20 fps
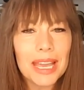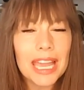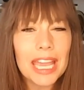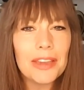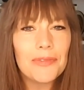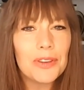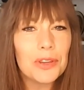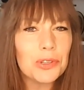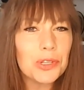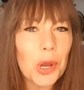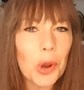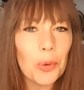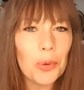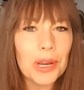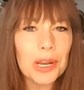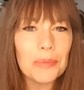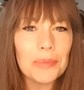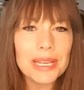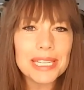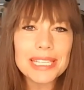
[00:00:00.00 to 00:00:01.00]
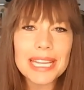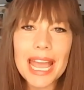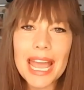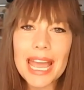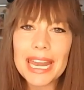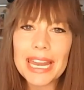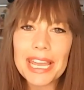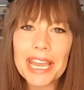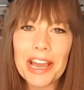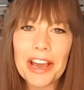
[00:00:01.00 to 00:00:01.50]
if you don't want to miss
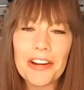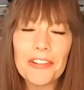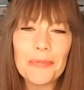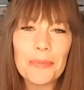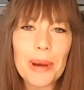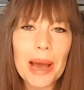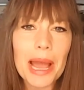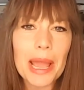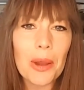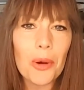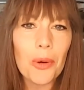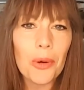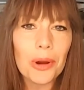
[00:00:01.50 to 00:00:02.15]
any of my